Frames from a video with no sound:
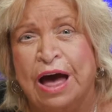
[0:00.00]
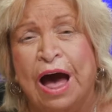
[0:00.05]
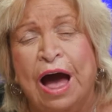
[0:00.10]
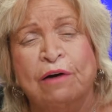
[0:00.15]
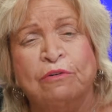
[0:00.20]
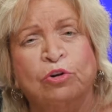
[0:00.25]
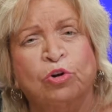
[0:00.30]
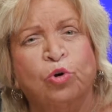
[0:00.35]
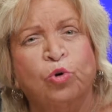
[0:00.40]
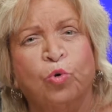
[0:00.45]
I
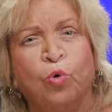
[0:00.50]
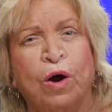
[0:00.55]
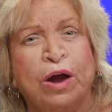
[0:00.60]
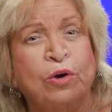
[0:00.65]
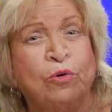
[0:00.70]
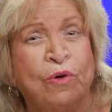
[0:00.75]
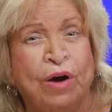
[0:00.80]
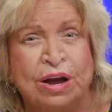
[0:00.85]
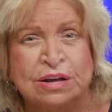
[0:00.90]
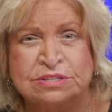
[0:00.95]
have a little
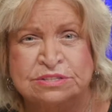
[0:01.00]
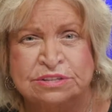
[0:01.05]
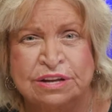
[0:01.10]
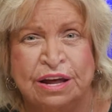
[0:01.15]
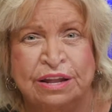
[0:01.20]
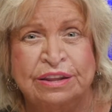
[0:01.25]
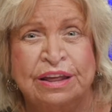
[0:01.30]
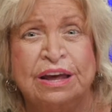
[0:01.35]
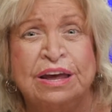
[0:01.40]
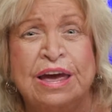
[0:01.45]

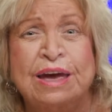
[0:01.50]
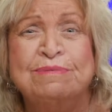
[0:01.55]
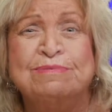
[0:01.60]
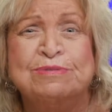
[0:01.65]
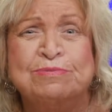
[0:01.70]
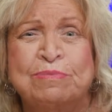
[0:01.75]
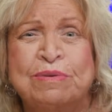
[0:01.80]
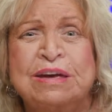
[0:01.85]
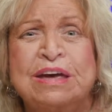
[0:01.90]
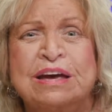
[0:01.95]
great-grandson that
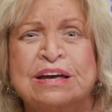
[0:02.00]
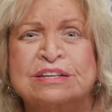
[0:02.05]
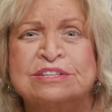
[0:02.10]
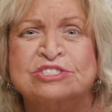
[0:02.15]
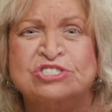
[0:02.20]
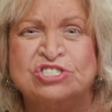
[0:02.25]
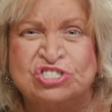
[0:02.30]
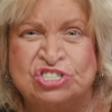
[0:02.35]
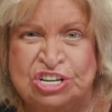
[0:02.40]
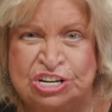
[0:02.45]
keeps me in
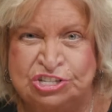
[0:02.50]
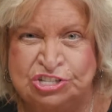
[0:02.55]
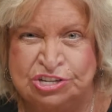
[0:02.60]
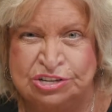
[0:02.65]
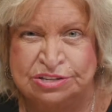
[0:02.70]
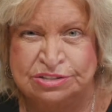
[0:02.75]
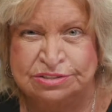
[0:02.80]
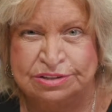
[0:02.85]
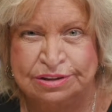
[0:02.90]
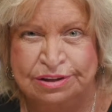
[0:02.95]

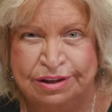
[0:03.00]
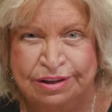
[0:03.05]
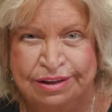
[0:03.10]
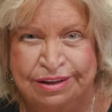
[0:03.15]
stitches.